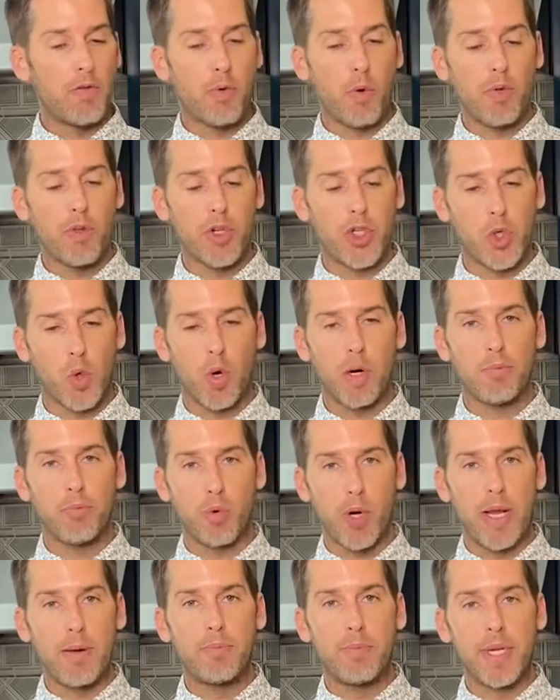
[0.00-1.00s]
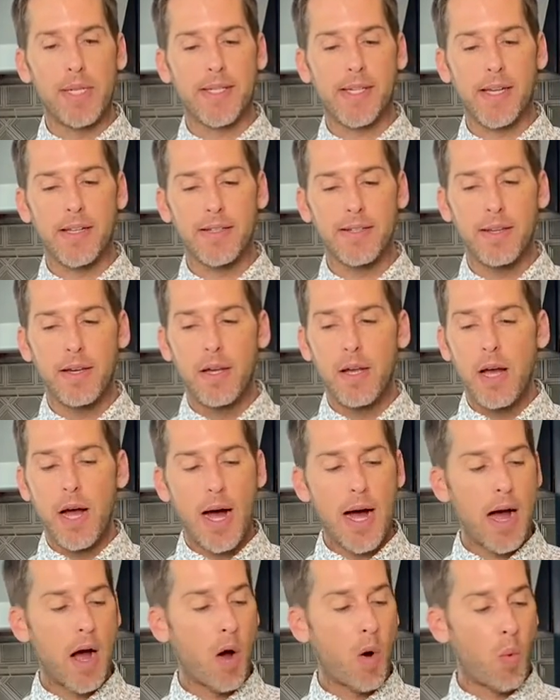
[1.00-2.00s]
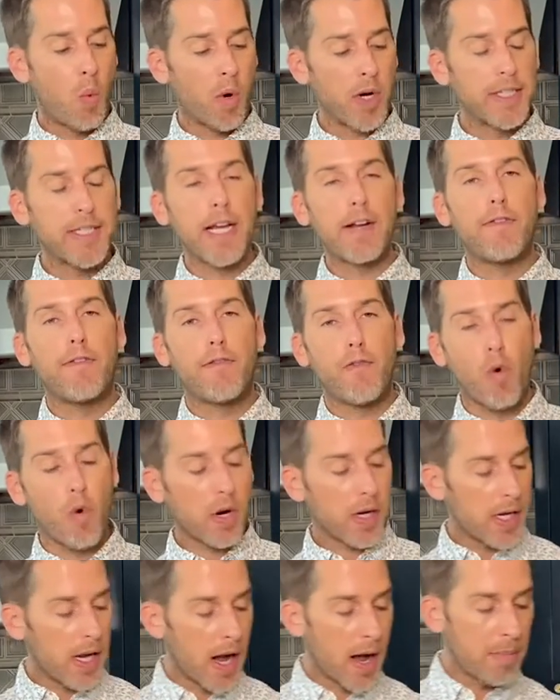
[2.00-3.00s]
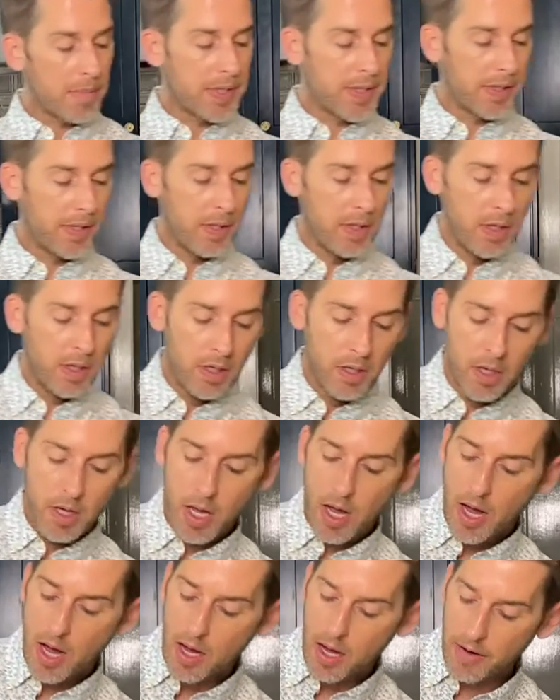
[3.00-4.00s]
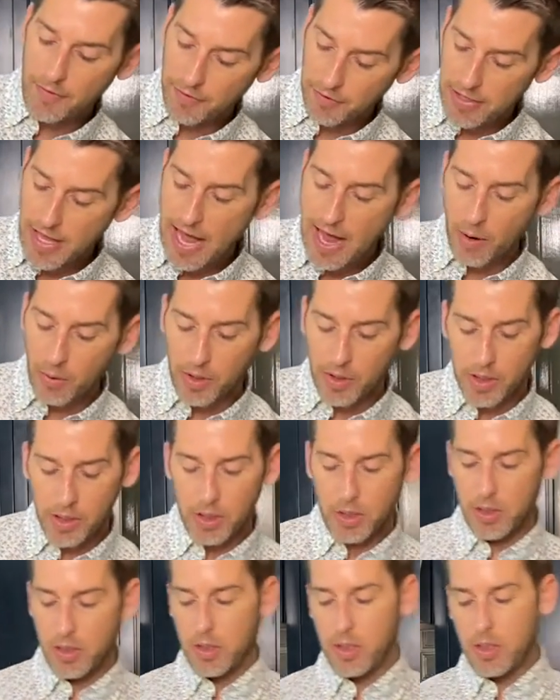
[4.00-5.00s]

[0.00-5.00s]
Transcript: for the shortbread biscuits. Uh, we're gonna take four cups of flour